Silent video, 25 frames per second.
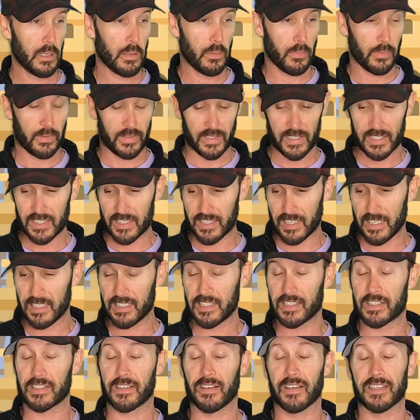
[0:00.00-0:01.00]
well, this
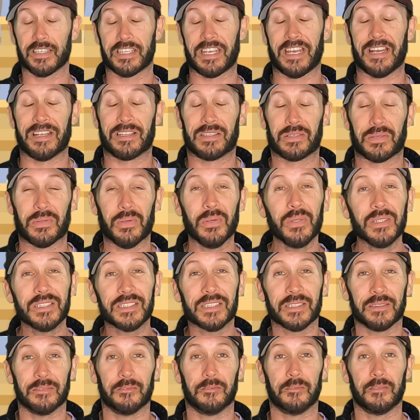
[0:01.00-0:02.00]
Jesus guy sounds
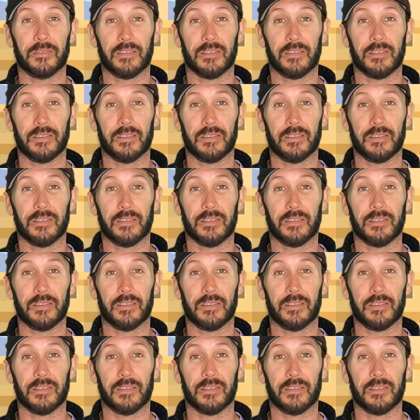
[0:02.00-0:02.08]
awesome.